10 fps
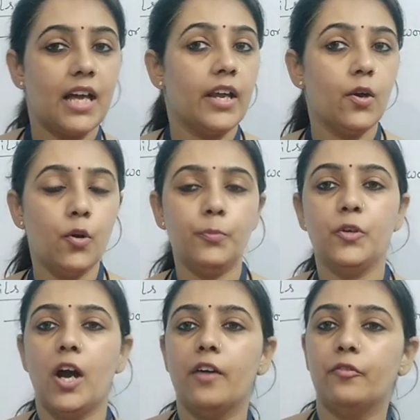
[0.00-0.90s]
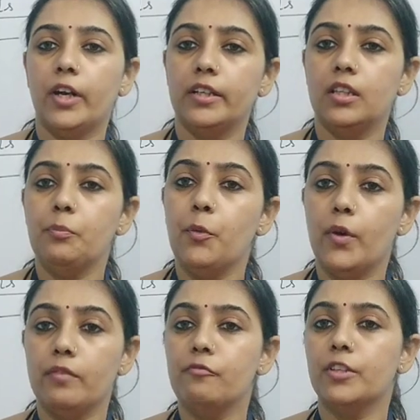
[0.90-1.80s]
I hope you have read the
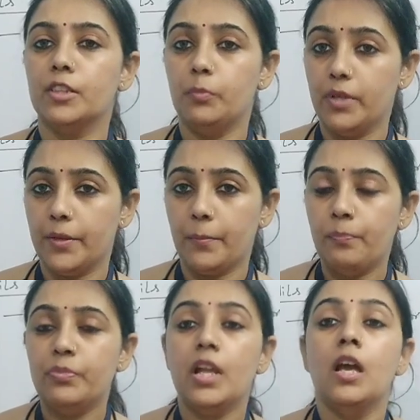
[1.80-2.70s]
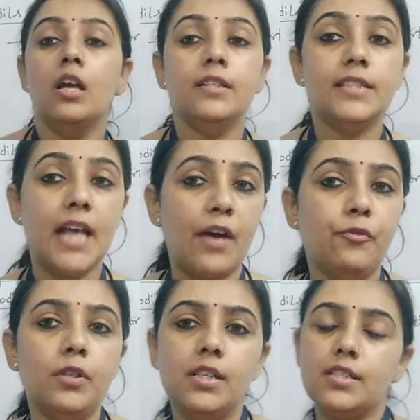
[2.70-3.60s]
poem with me.
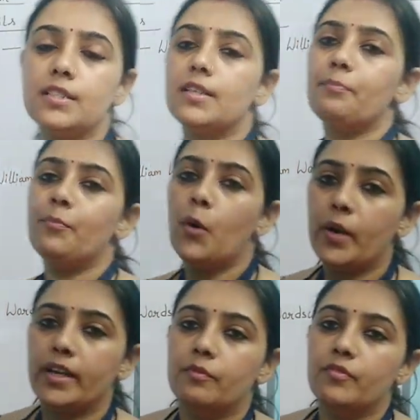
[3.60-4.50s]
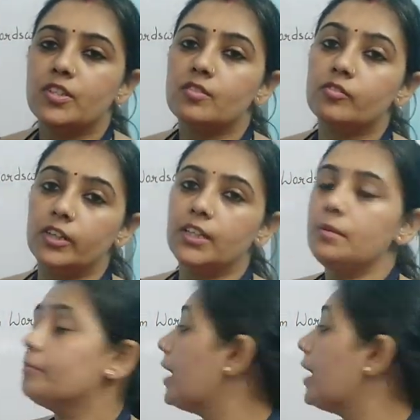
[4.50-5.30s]
Daffodils is a poem which is written